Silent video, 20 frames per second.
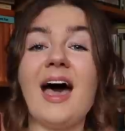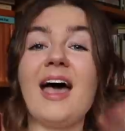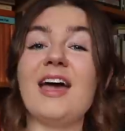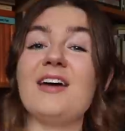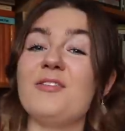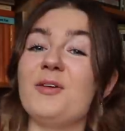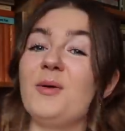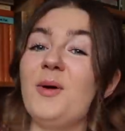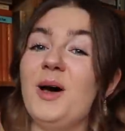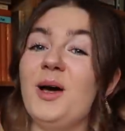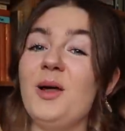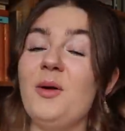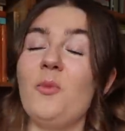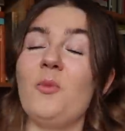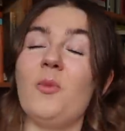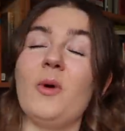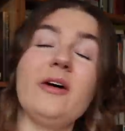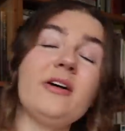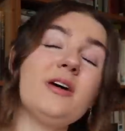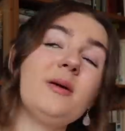Hi
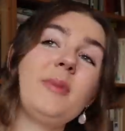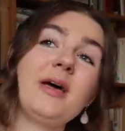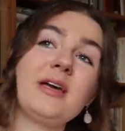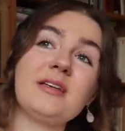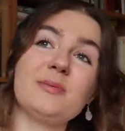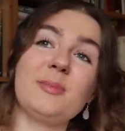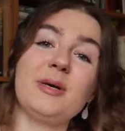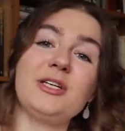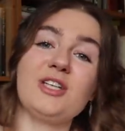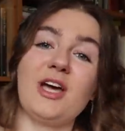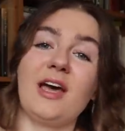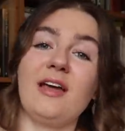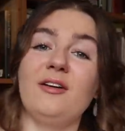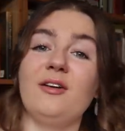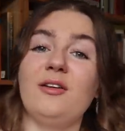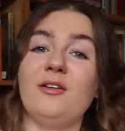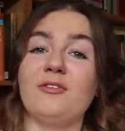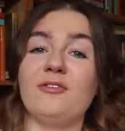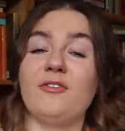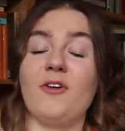everyone, welcome back to my
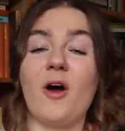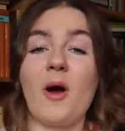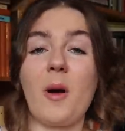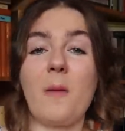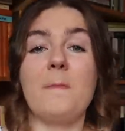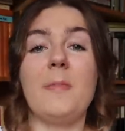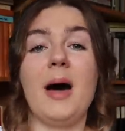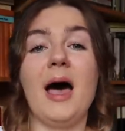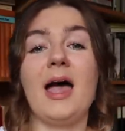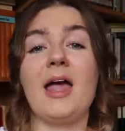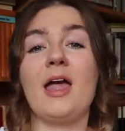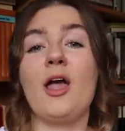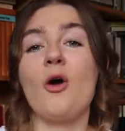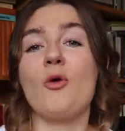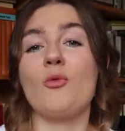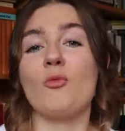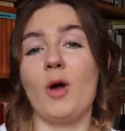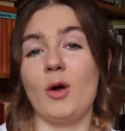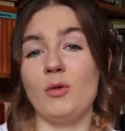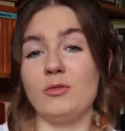channel for my
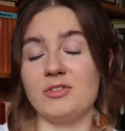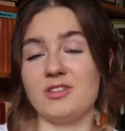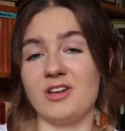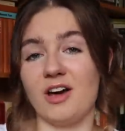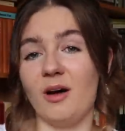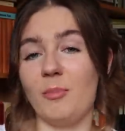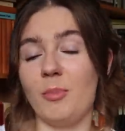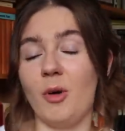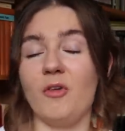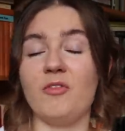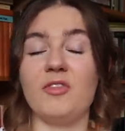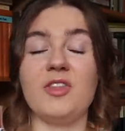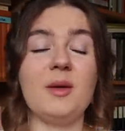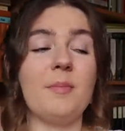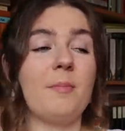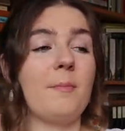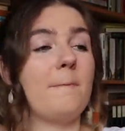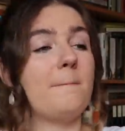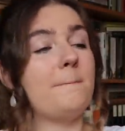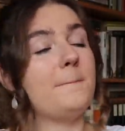roundup of
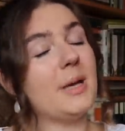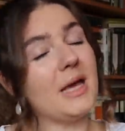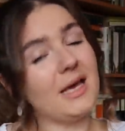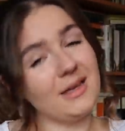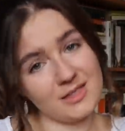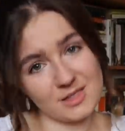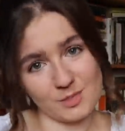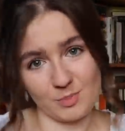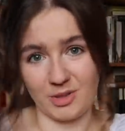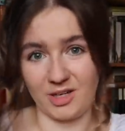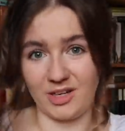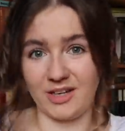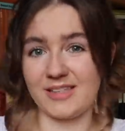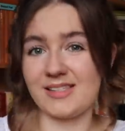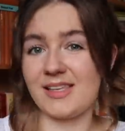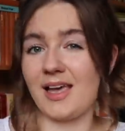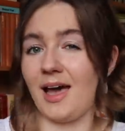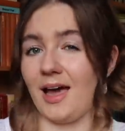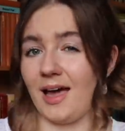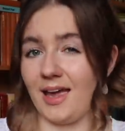the best
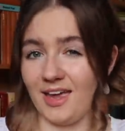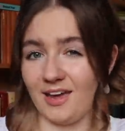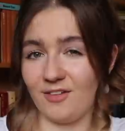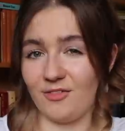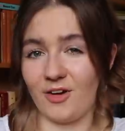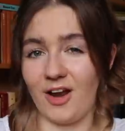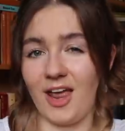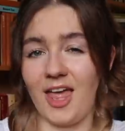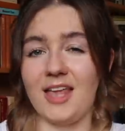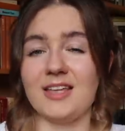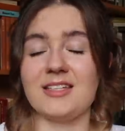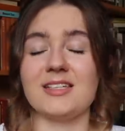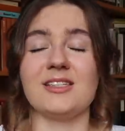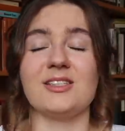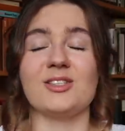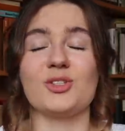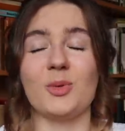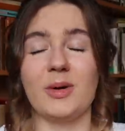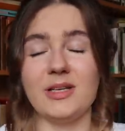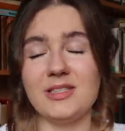books I have read
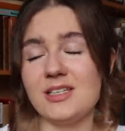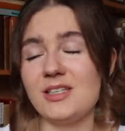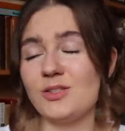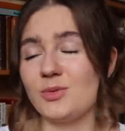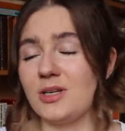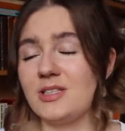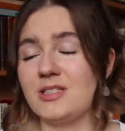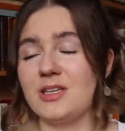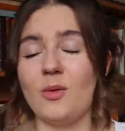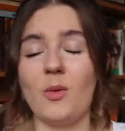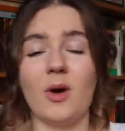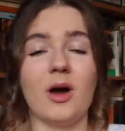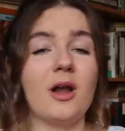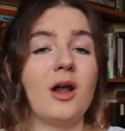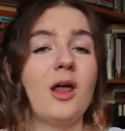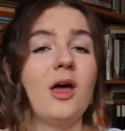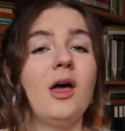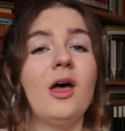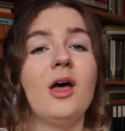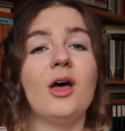in
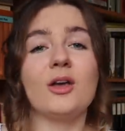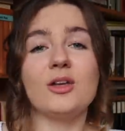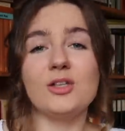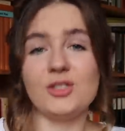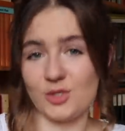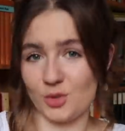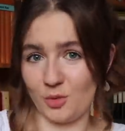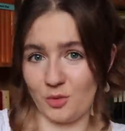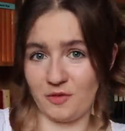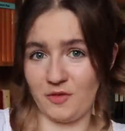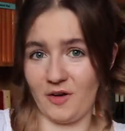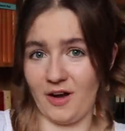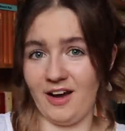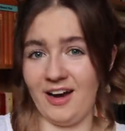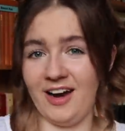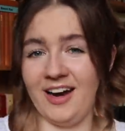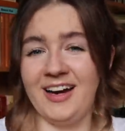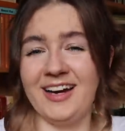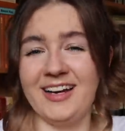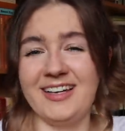2021 so
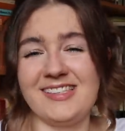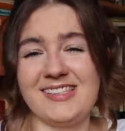far.